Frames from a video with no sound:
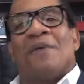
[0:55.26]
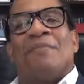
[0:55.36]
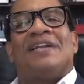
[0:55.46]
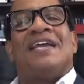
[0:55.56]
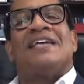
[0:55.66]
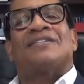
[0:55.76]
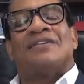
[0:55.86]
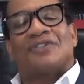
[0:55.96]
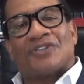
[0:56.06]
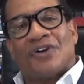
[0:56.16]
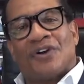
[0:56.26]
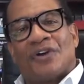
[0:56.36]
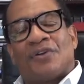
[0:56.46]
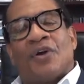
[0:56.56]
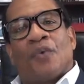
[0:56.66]
but He is
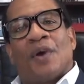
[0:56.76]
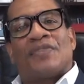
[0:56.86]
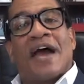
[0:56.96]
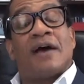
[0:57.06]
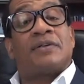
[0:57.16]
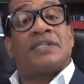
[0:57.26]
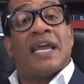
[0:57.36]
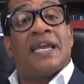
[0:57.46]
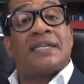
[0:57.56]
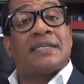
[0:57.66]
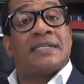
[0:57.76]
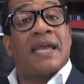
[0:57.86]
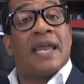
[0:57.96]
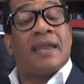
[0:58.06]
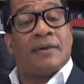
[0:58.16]
concerned with our day to
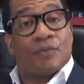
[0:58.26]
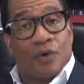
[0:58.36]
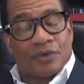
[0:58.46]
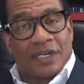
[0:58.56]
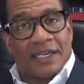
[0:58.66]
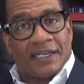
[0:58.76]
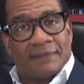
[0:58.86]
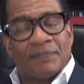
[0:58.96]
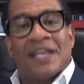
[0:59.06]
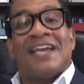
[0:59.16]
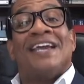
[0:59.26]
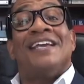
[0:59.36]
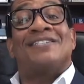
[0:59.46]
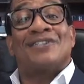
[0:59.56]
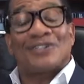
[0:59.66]
day routine.
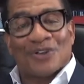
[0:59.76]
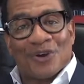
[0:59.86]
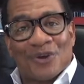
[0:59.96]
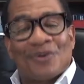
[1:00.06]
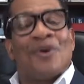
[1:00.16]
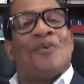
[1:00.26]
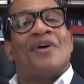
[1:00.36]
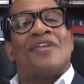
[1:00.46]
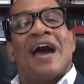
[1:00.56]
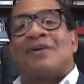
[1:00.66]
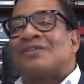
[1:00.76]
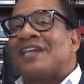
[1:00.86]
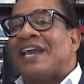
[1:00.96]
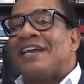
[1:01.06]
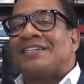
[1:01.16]
He's concerned with our
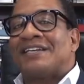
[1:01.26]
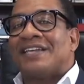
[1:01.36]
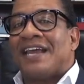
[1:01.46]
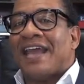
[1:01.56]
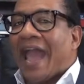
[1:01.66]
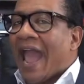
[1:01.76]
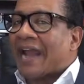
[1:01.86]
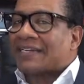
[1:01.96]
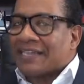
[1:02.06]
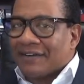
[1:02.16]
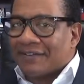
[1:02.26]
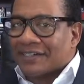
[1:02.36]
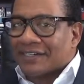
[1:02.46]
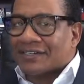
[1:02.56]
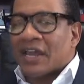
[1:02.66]
day to day
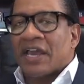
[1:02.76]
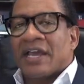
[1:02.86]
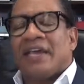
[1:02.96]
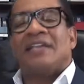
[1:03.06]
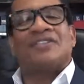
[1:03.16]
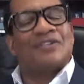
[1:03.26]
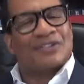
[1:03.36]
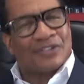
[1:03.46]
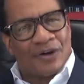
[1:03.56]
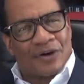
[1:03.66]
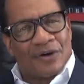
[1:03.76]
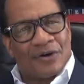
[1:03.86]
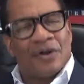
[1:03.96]
activities. He's concerned